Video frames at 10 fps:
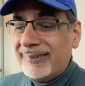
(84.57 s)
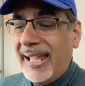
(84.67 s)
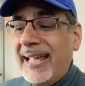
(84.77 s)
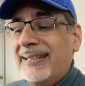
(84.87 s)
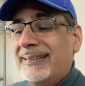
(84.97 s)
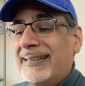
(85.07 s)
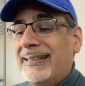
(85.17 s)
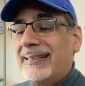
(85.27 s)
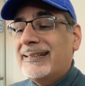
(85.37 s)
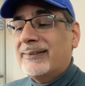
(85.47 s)

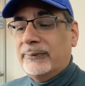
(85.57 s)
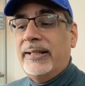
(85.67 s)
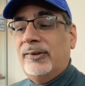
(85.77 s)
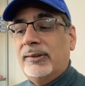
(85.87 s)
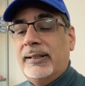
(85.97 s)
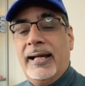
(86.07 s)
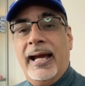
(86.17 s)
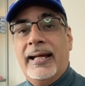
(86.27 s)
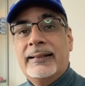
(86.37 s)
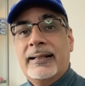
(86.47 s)
Energy creation
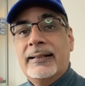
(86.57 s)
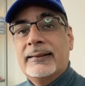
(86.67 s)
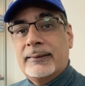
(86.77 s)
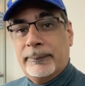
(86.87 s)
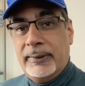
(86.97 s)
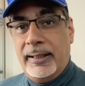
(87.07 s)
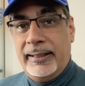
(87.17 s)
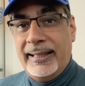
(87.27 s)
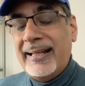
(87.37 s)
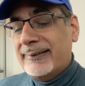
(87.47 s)
and
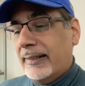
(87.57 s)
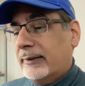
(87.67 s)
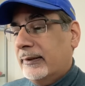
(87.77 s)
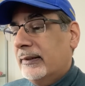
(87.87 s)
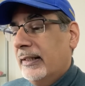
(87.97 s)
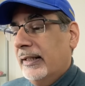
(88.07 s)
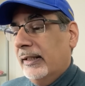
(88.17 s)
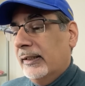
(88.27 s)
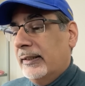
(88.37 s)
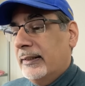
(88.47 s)
supply. That sector
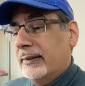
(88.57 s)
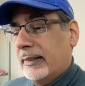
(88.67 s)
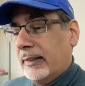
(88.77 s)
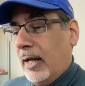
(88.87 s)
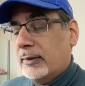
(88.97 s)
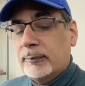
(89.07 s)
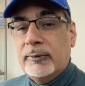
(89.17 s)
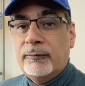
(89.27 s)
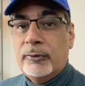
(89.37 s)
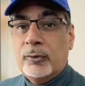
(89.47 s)
is
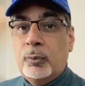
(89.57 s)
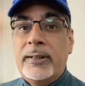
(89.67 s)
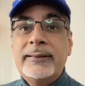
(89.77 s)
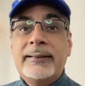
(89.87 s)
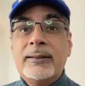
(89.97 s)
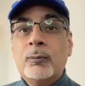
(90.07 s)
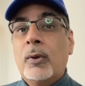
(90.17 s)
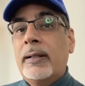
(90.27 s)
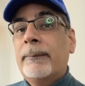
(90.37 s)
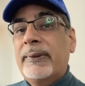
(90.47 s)
accountable for
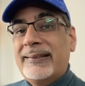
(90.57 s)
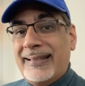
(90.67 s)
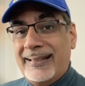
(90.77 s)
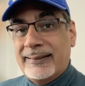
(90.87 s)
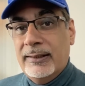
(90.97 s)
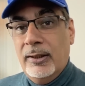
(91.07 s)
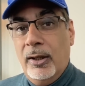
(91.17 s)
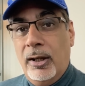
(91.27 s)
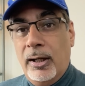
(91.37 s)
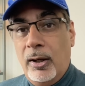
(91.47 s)
21%
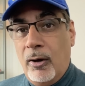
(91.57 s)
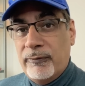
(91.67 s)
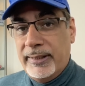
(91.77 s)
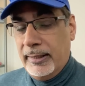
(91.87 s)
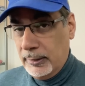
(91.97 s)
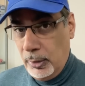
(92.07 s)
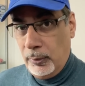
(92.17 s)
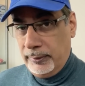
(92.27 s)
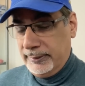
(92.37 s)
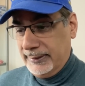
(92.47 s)
of it
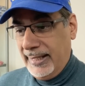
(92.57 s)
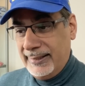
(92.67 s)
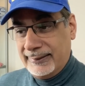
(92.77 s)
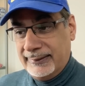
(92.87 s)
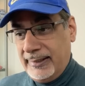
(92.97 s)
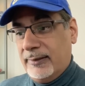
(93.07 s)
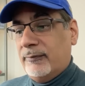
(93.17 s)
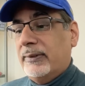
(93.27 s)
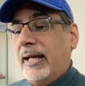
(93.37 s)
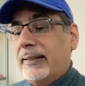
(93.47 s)
alone. So that's just
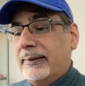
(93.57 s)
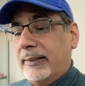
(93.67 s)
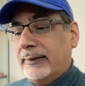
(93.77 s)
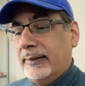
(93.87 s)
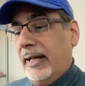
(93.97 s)
for that sector.